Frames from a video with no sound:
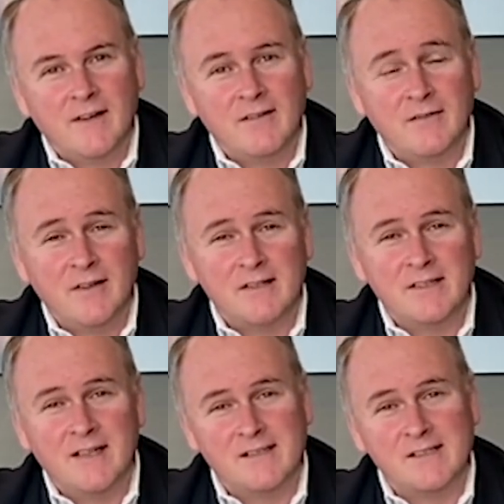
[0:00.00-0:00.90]
had
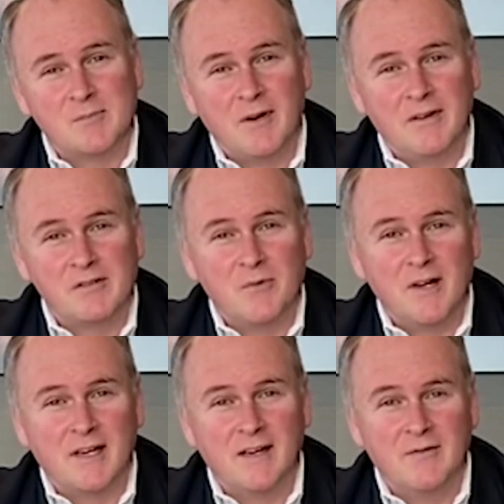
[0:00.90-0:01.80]
30 years experience
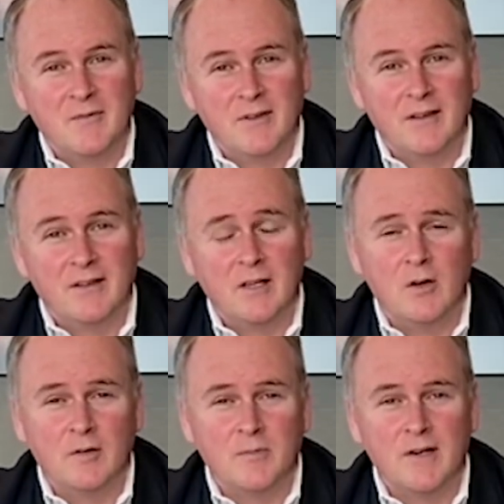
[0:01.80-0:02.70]
working within the
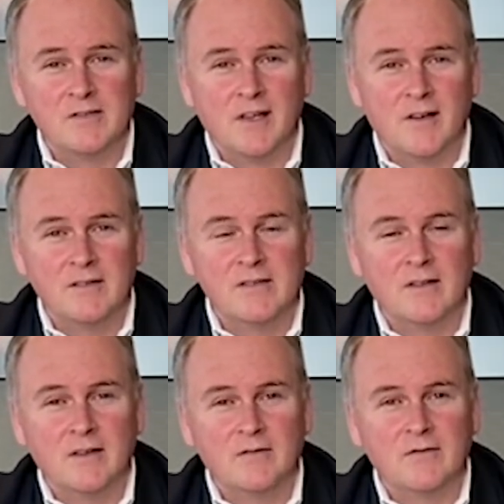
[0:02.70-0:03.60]
golden
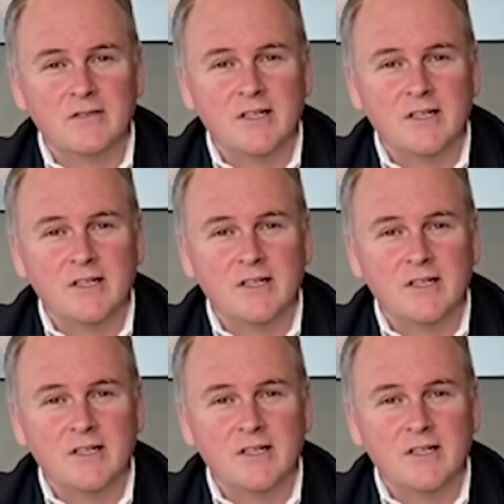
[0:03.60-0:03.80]
postcodes of